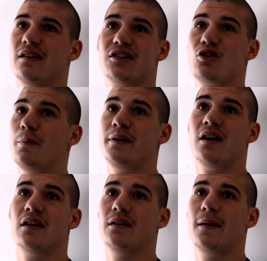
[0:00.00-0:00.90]
it's got to be
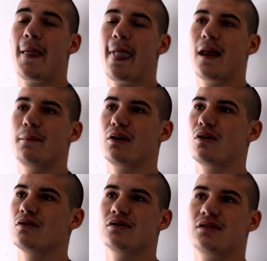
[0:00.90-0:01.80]
done
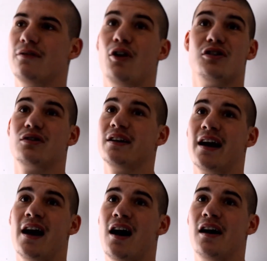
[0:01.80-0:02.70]
because the fight's going to
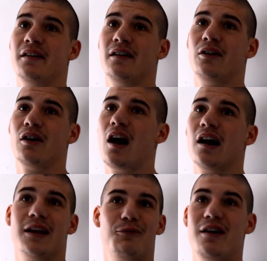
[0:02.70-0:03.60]
get harder and I can't keep